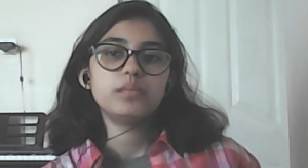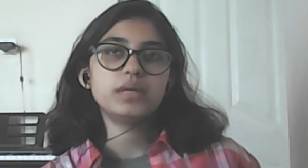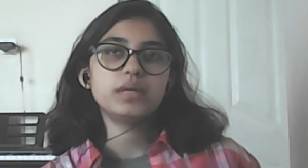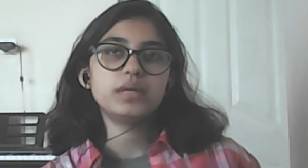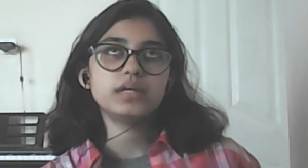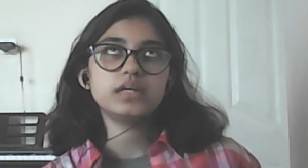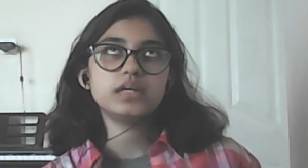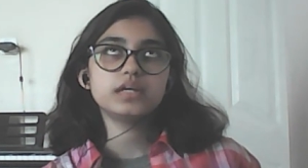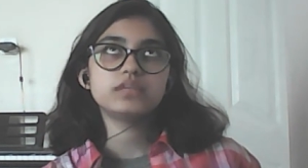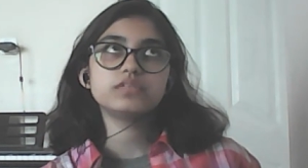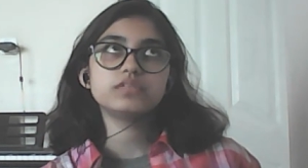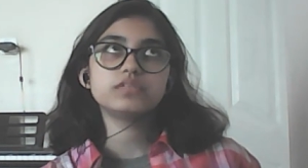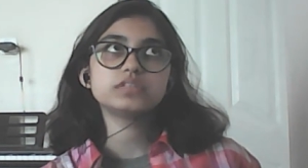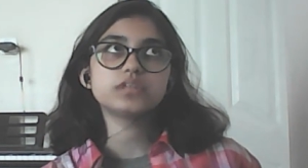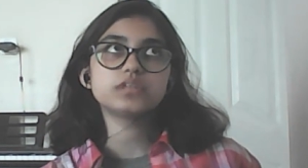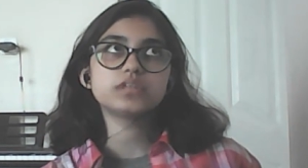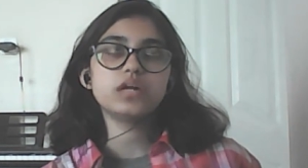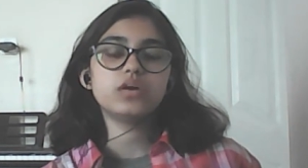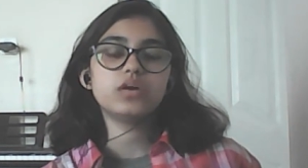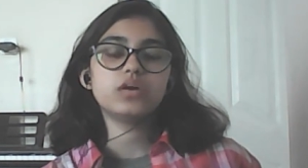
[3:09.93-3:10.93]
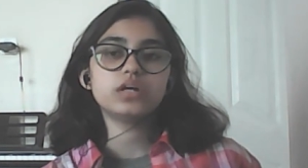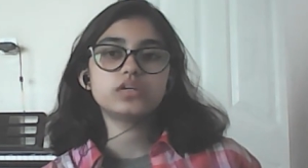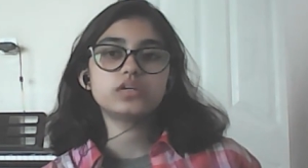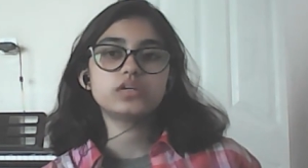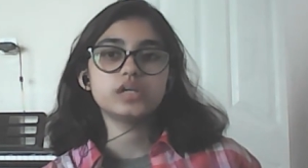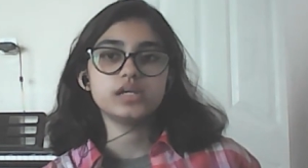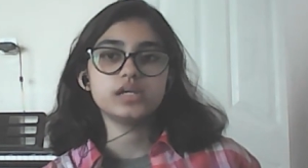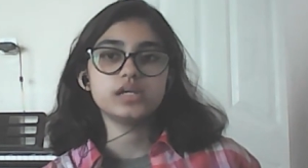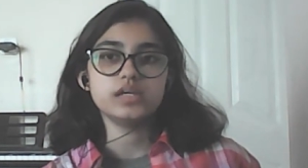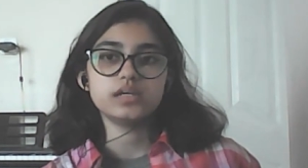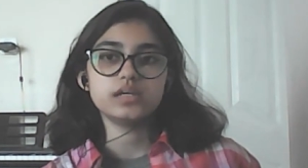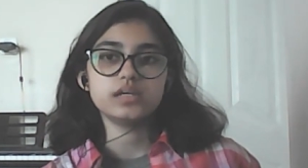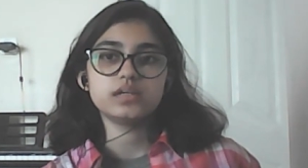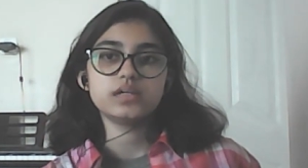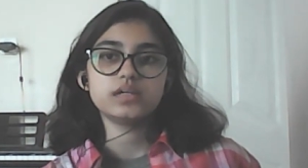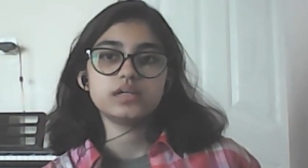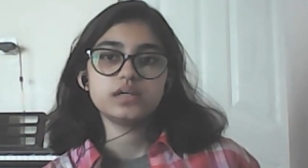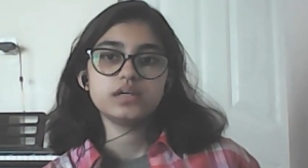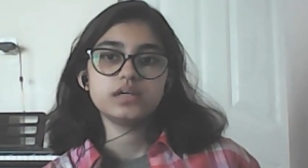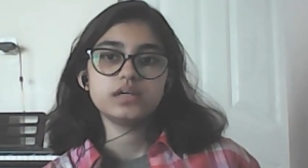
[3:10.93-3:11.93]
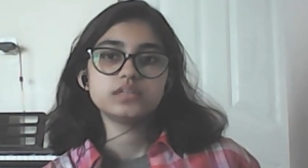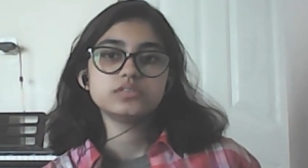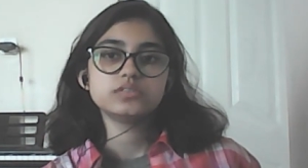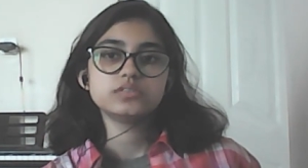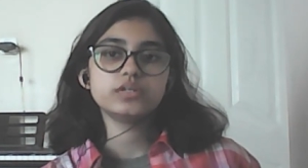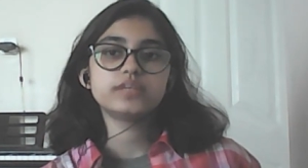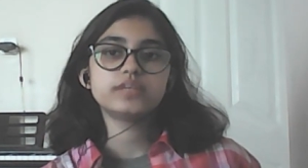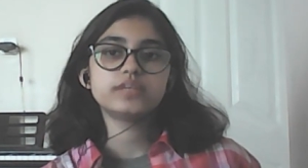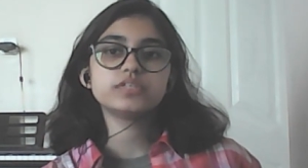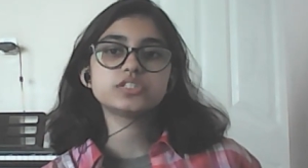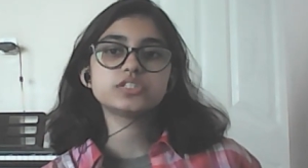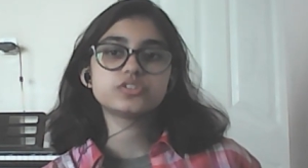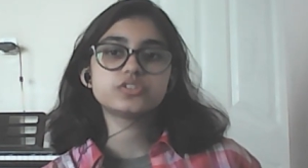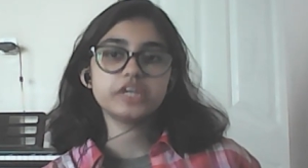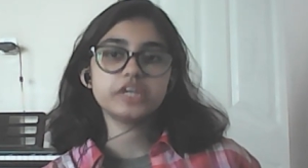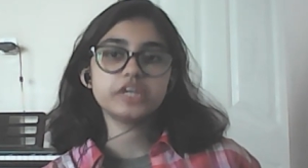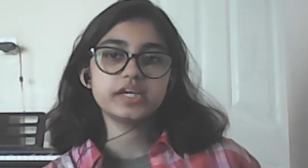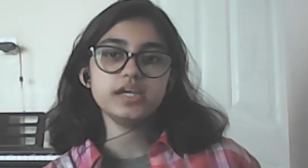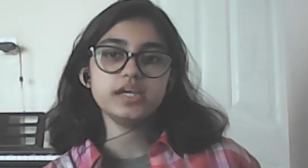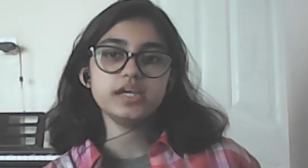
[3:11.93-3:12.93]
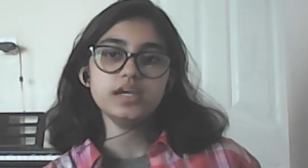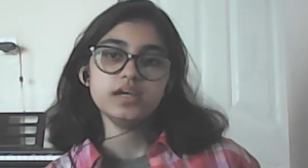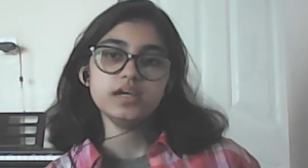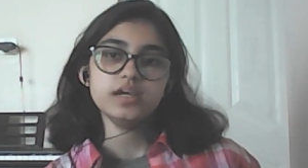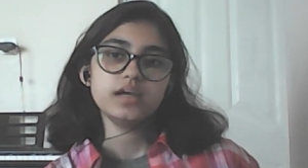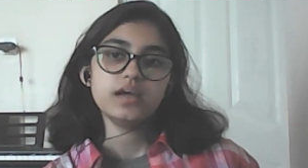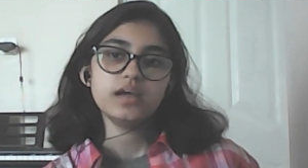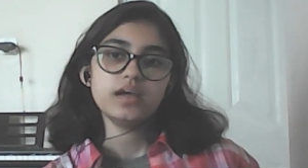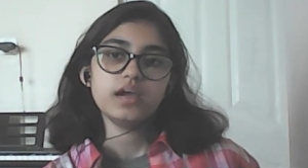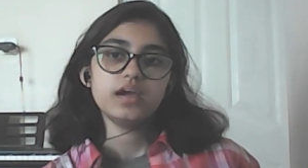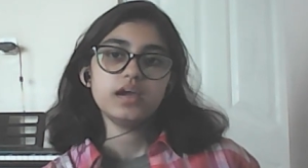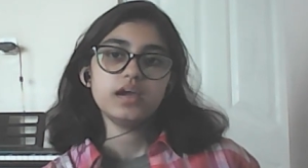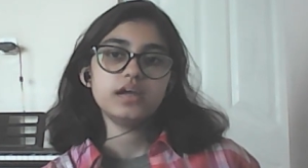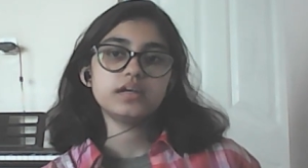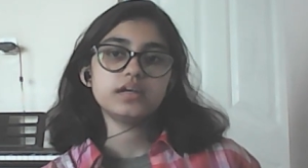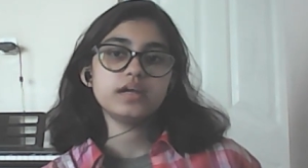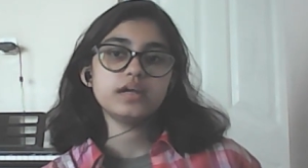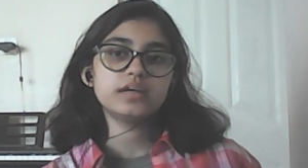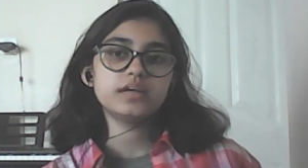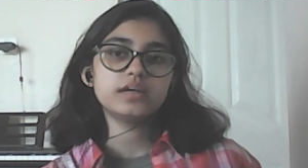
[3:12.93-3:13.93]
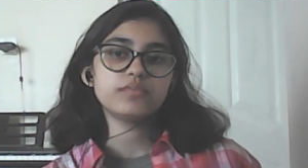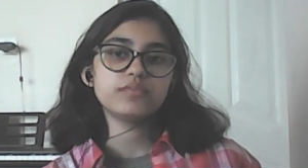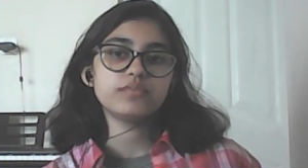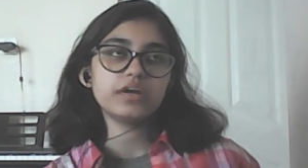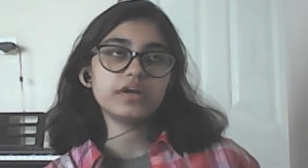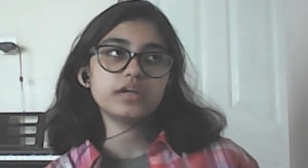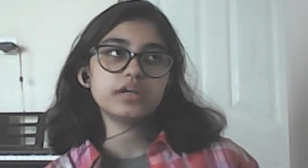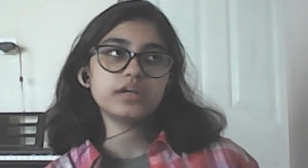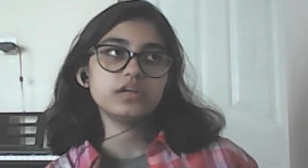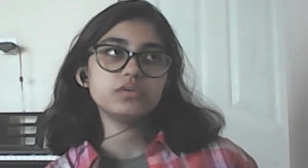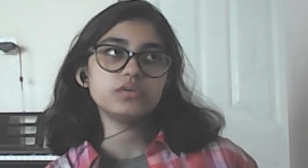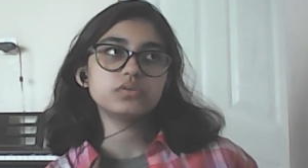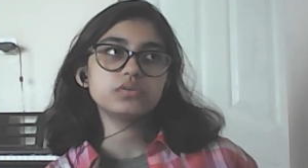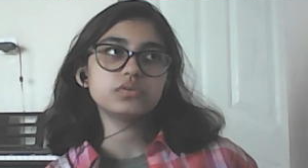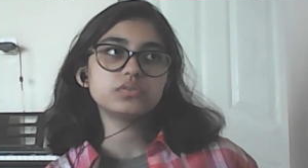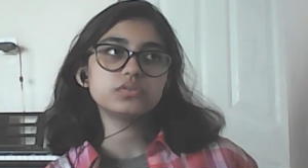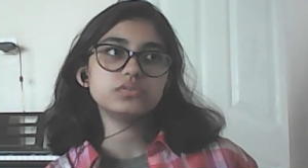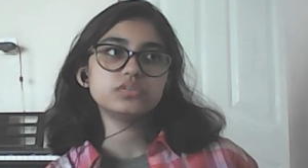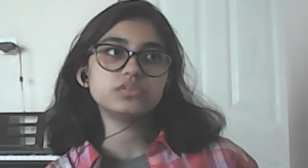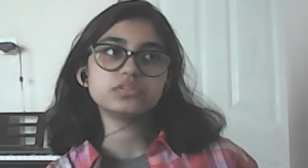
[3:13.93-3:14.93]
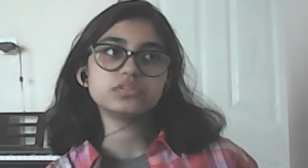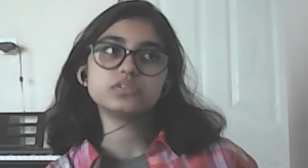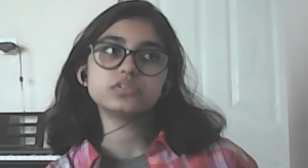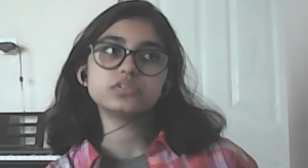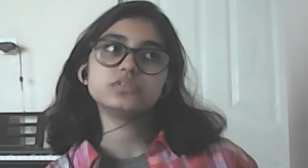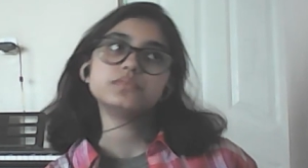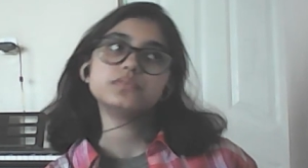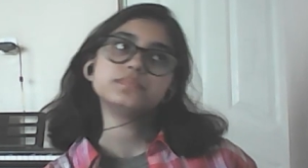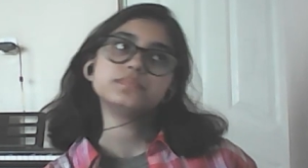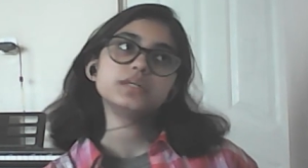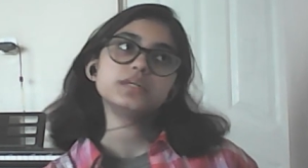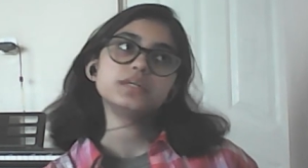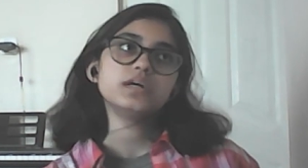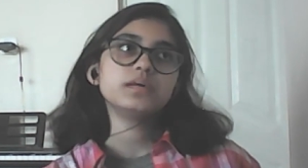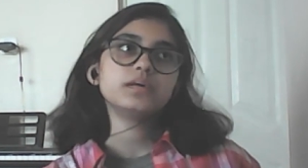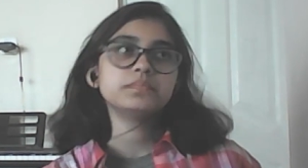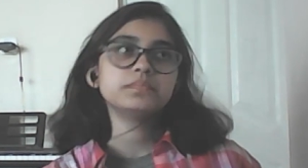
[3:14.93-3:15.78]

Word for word: but it was a lot trickier so it was tricky it it wanted you to you know